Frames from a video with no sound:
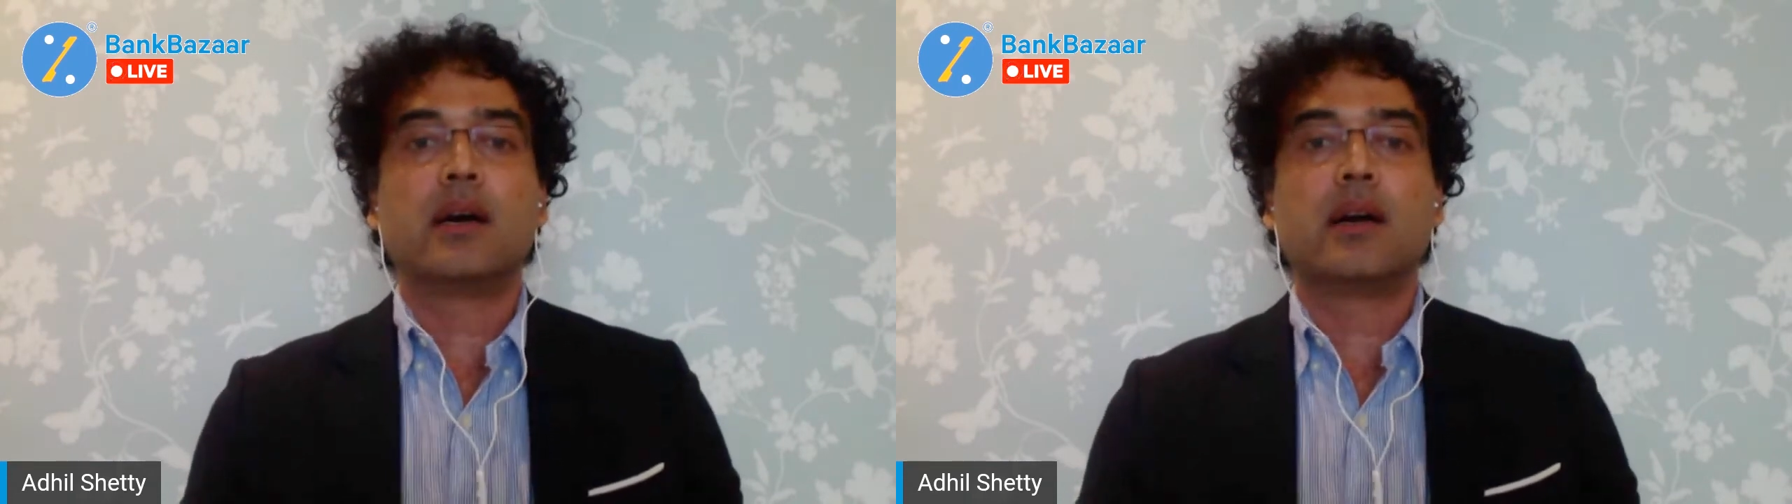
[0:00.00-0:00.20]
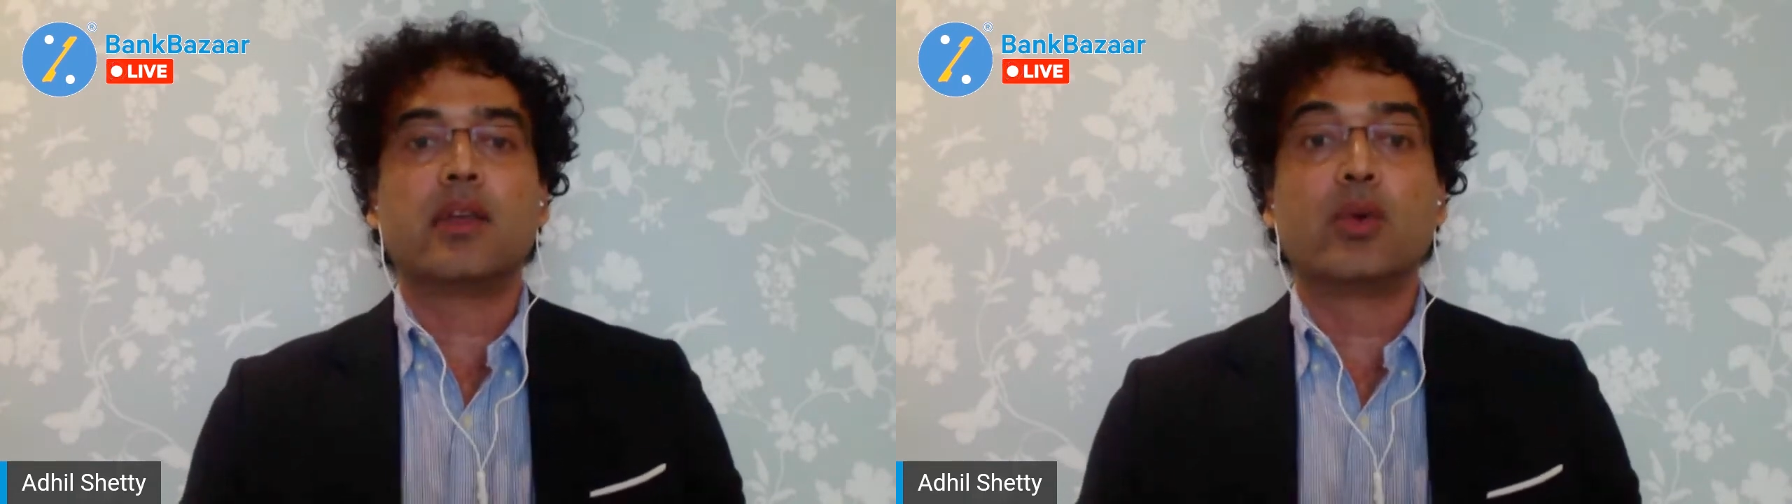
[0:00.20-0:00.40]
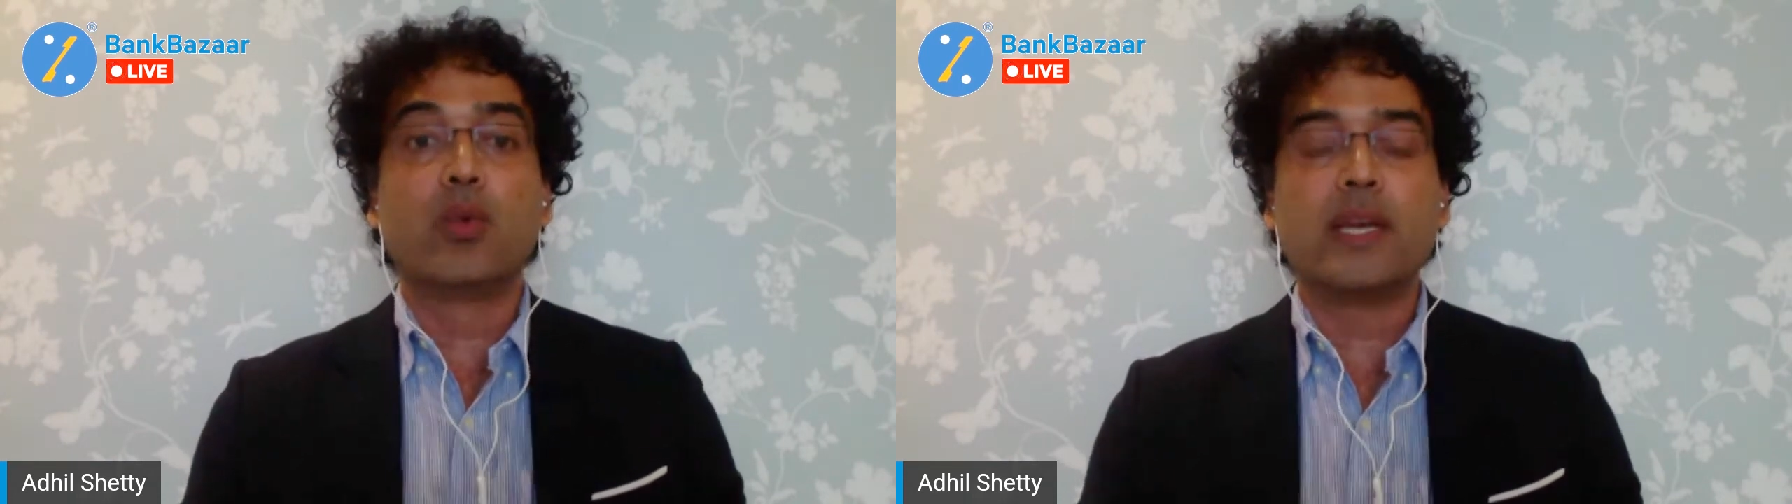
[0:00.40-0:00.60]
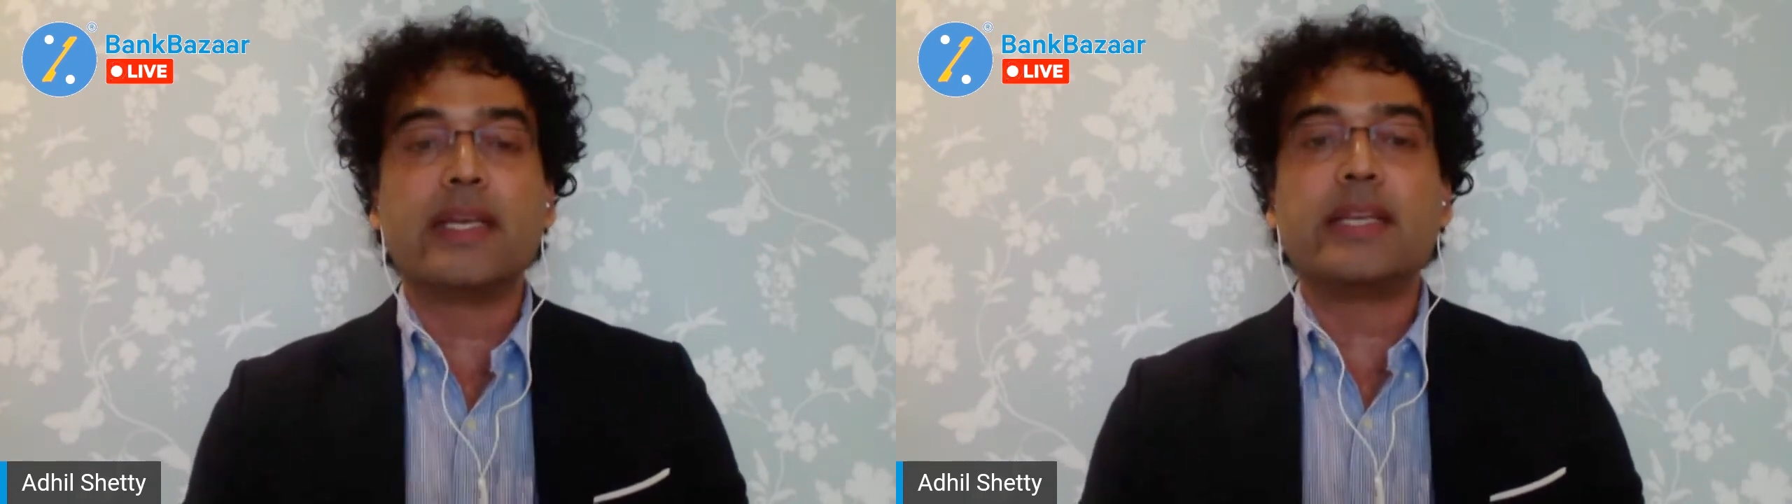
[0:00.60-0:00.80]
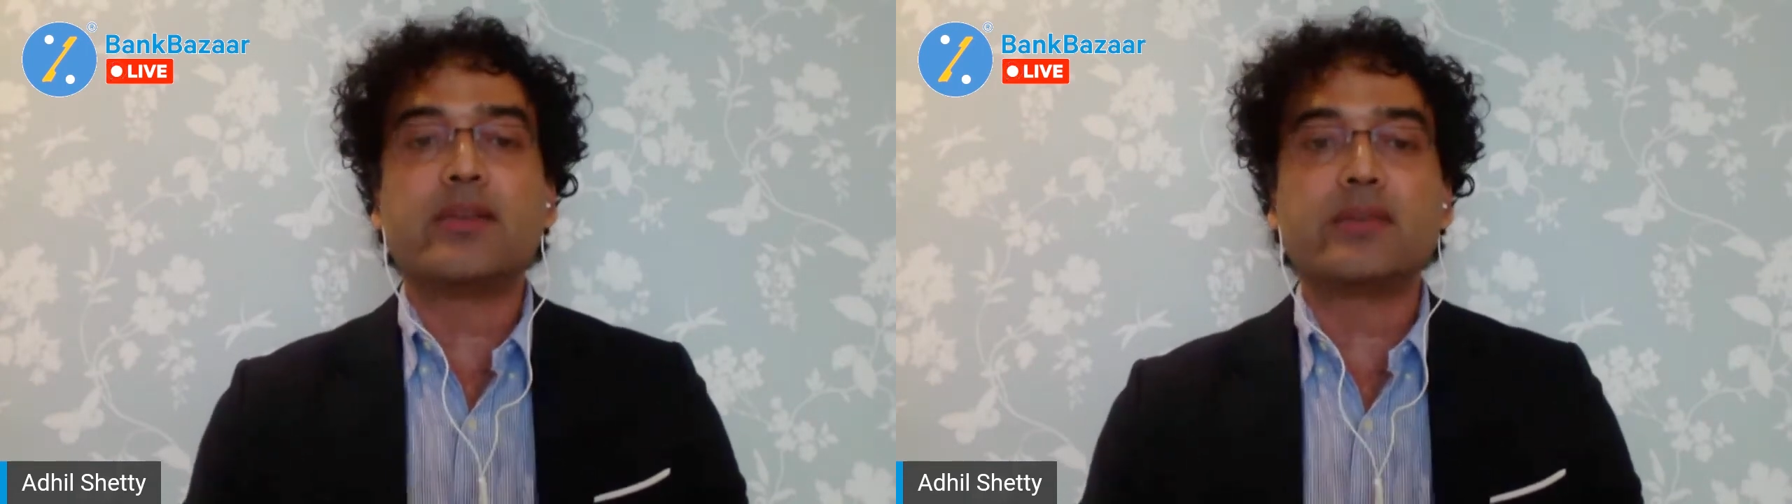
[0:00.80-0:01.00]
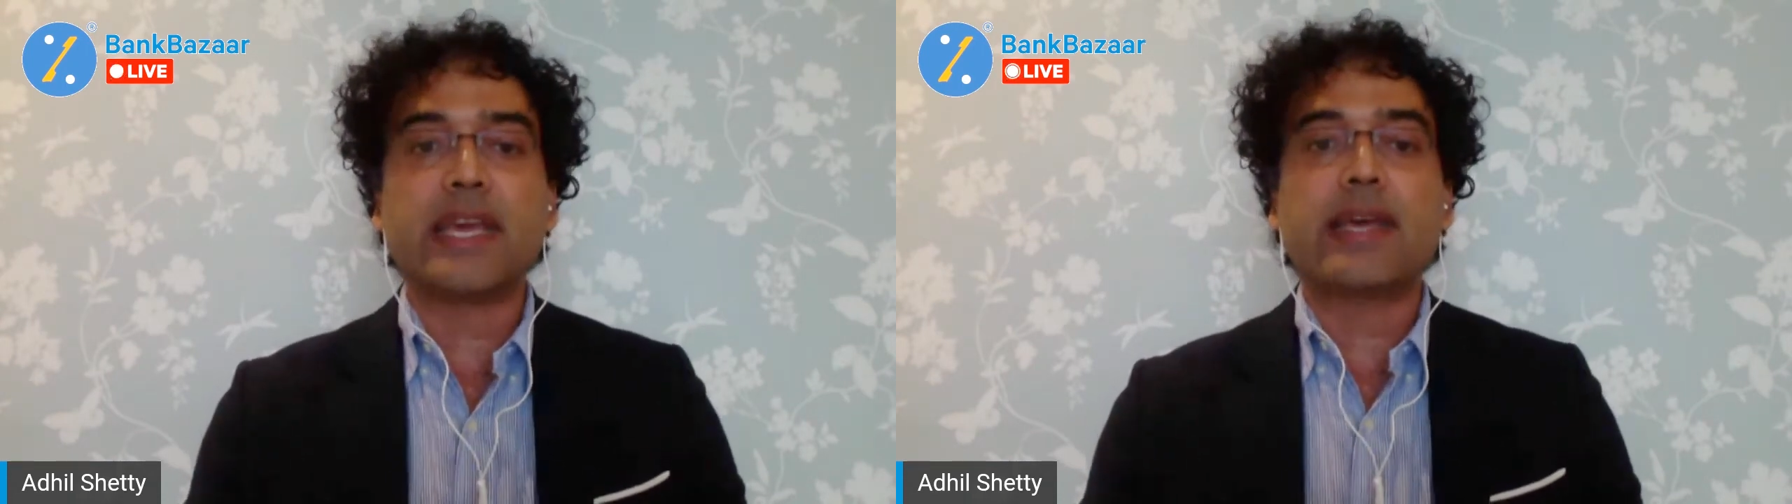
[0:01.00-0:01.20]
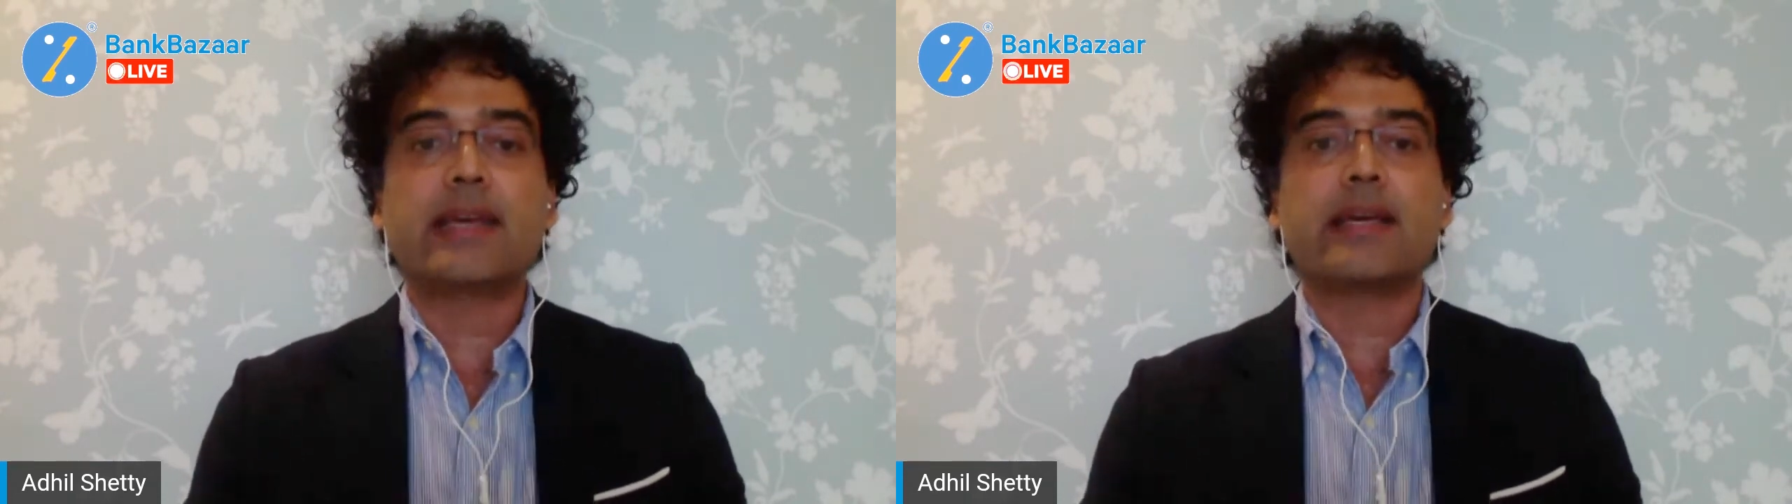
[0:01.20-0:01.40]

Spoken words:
you will need to take